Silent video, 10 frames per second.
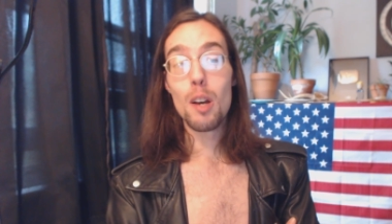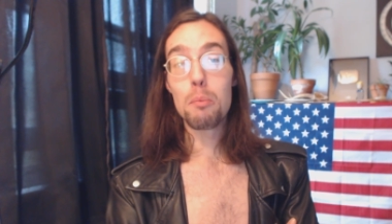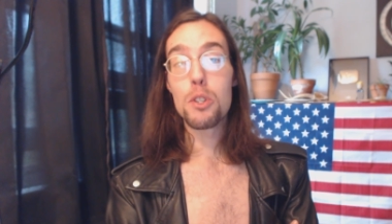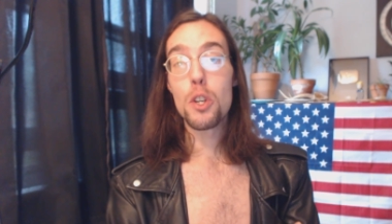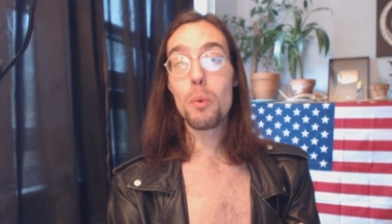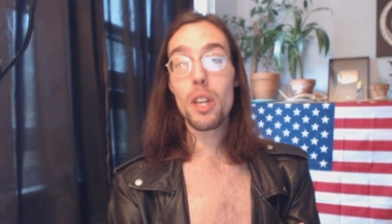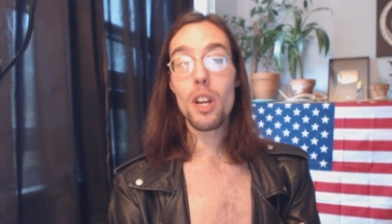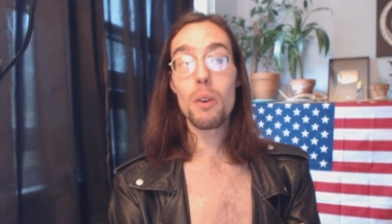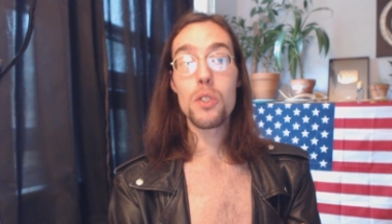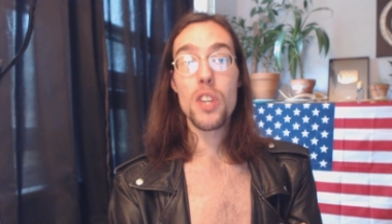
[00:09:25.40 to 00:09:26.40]
Number two, we
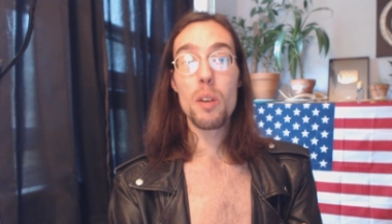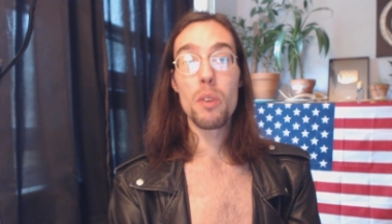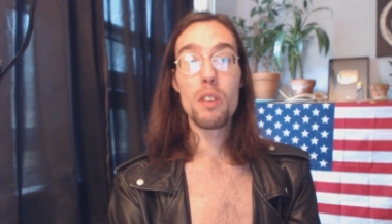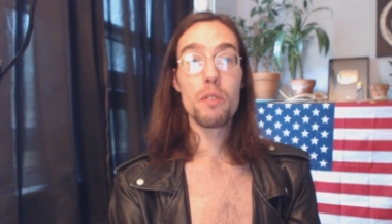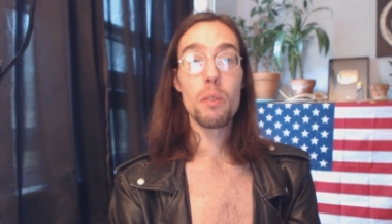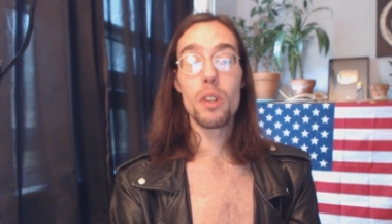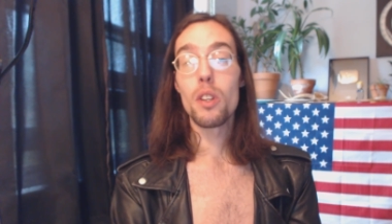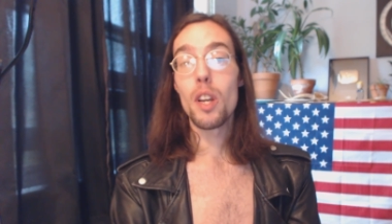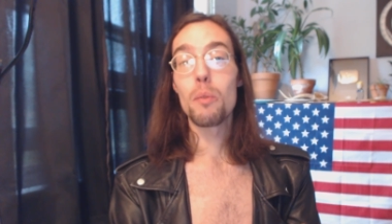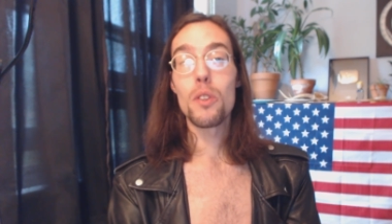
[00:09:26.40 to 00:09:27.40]
can always get rid of you know, we
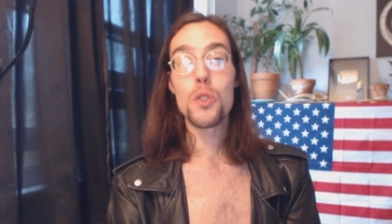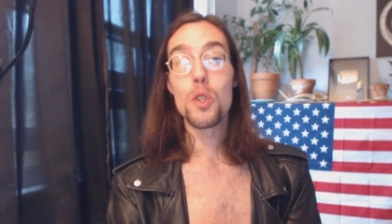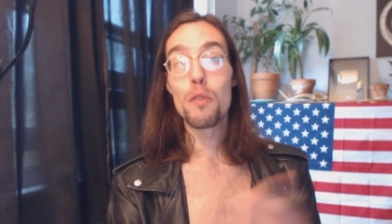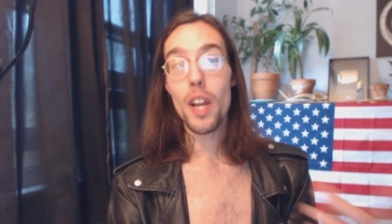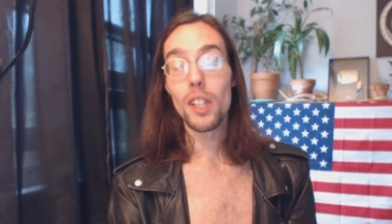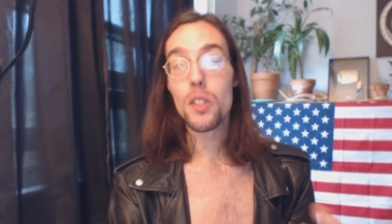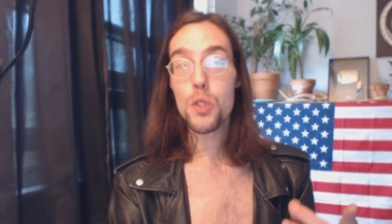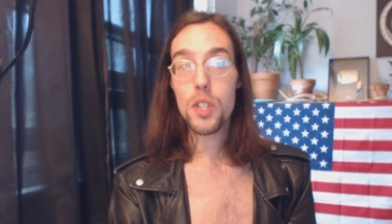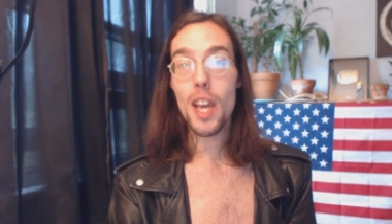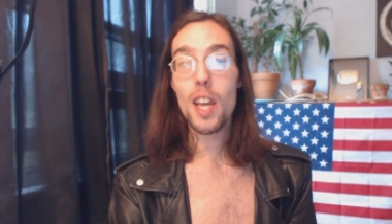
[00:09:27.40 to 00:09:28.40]
can get rid of the
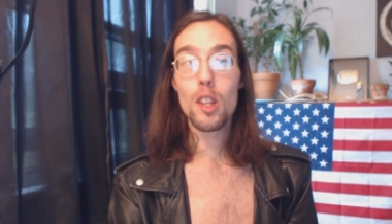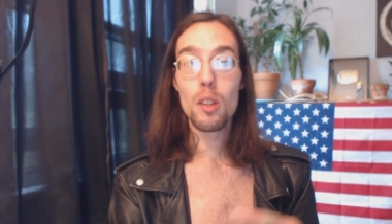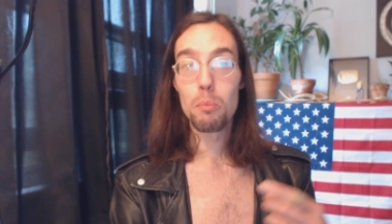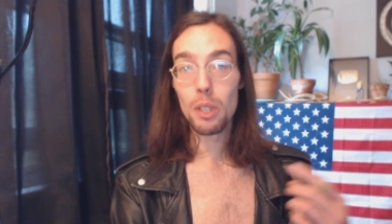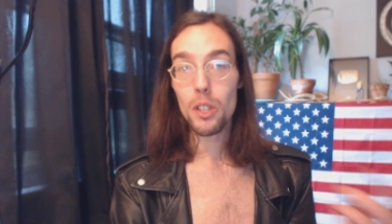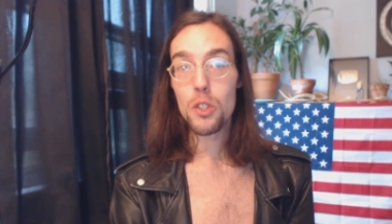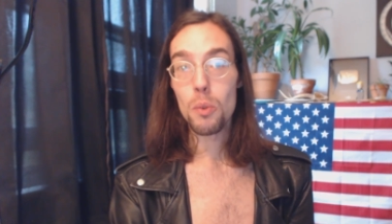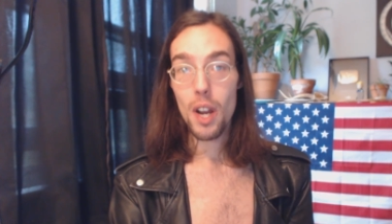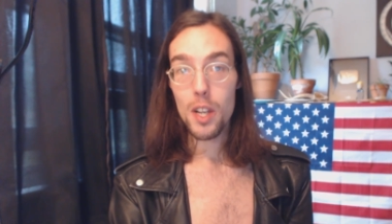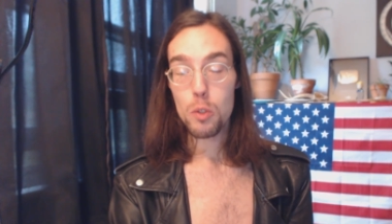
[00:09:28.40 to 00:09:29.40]
surveillance state, the
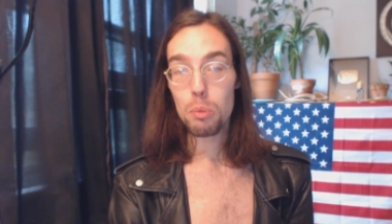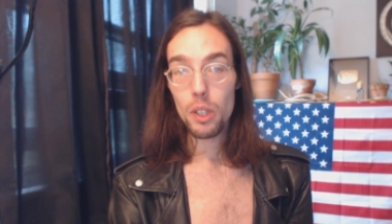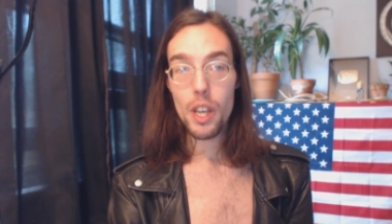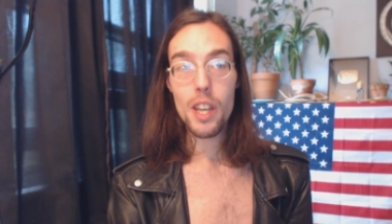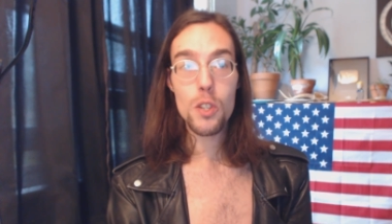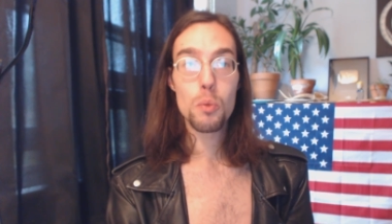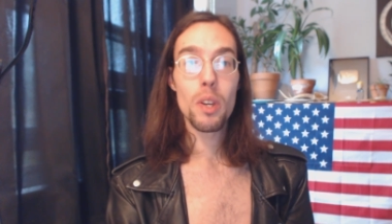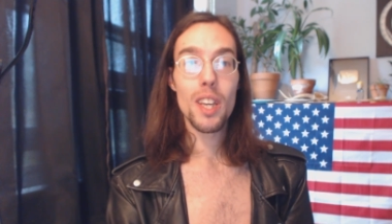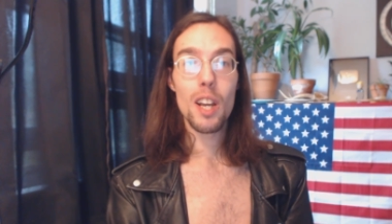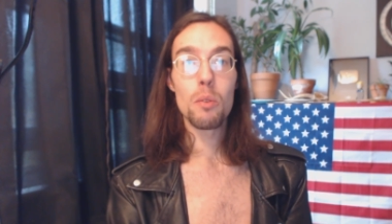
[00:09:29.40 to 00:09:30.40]
militarized police.
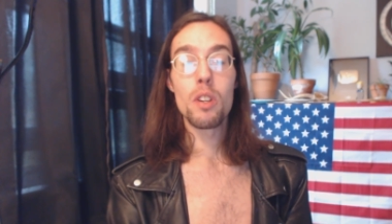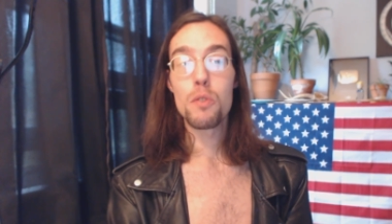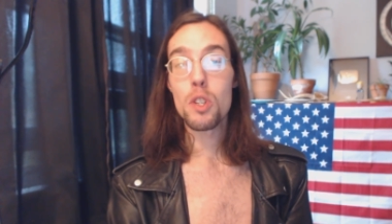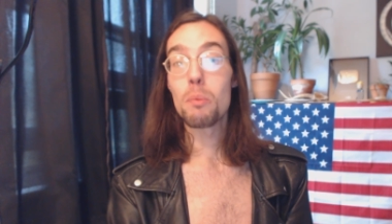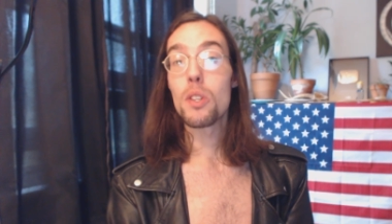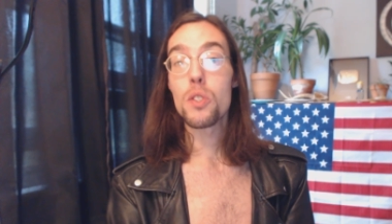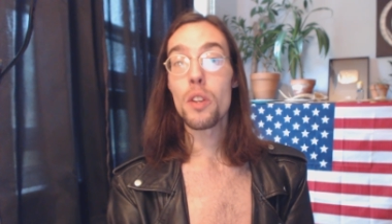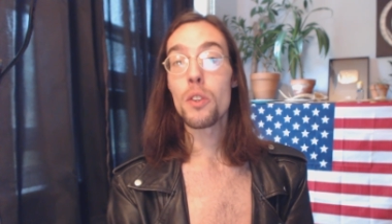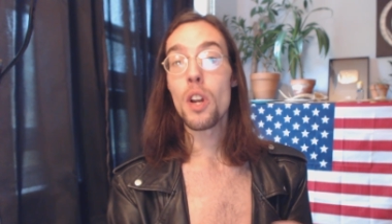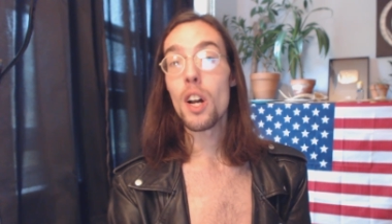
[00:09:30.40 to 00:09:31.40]
We can get rid of some of this
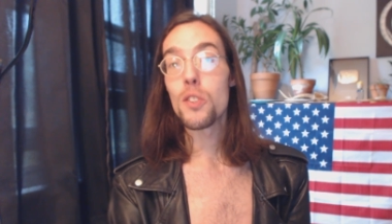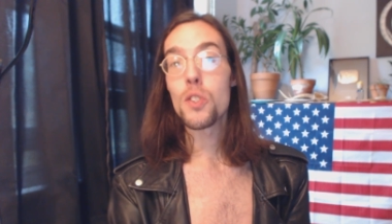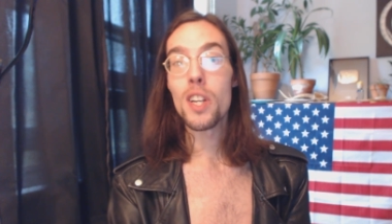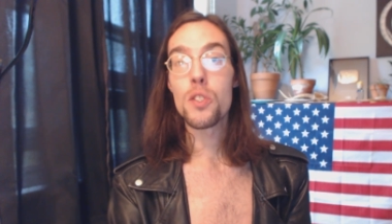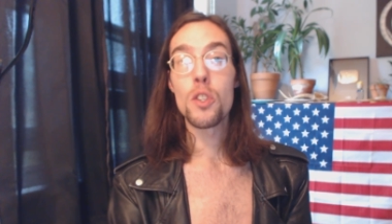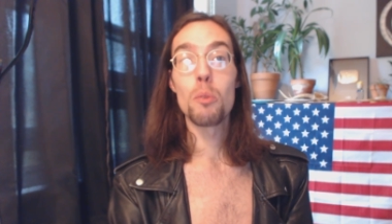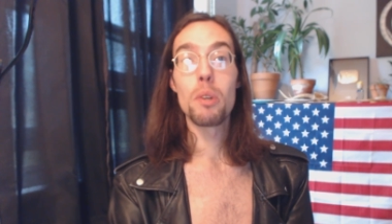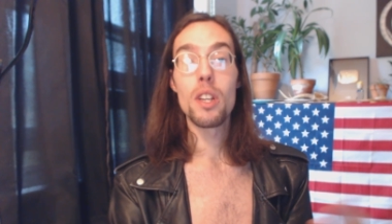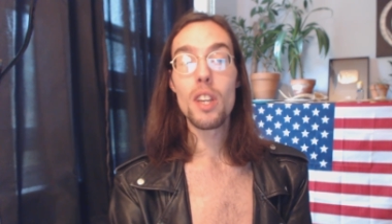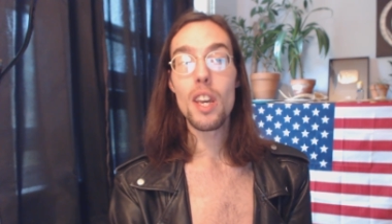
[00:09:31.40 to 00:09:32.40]
other nonsense that
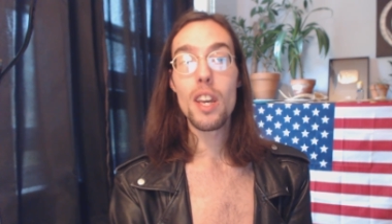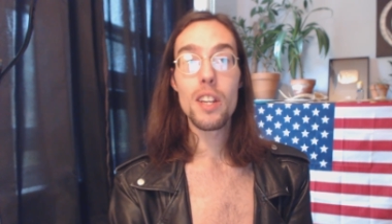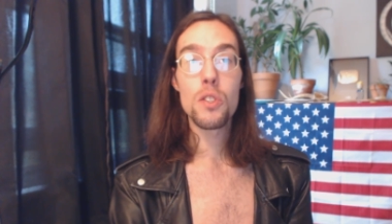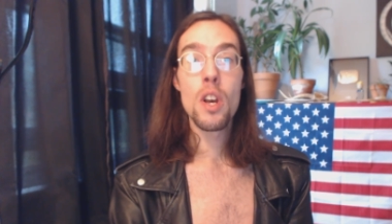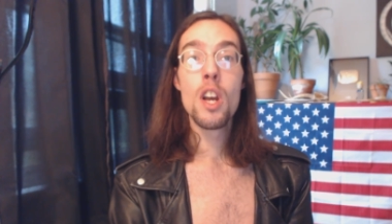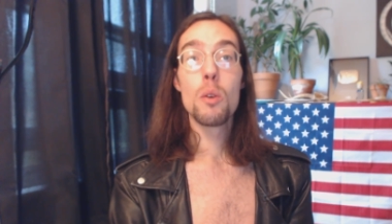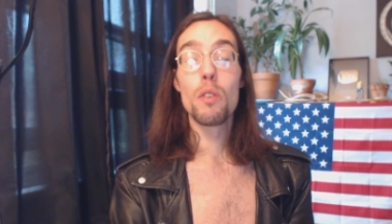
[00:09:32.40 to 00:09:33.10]
nobody needs.